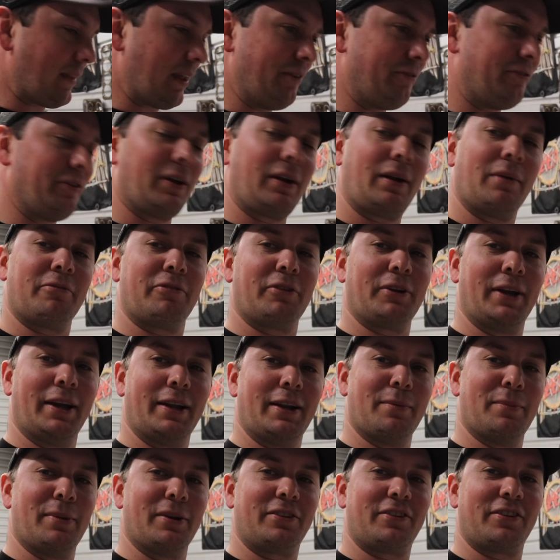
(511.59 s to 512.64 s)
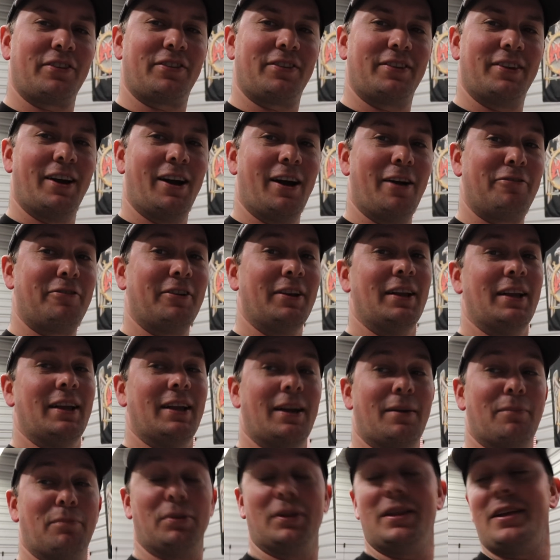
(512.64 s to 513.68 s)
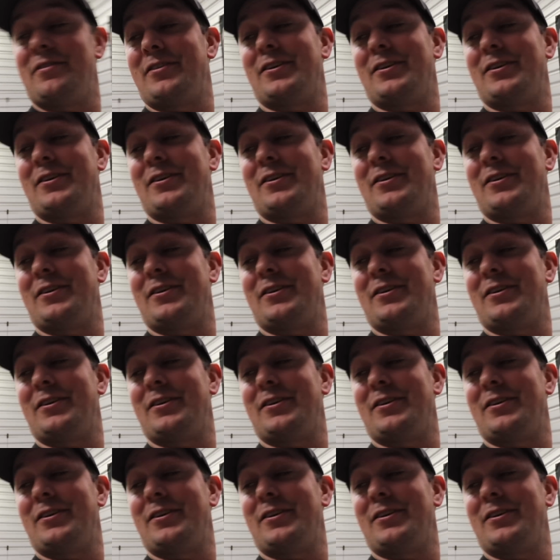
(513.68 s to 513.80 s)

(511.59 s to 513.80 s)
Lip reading: feel like I'm forgetting a bunch of stuff. Believe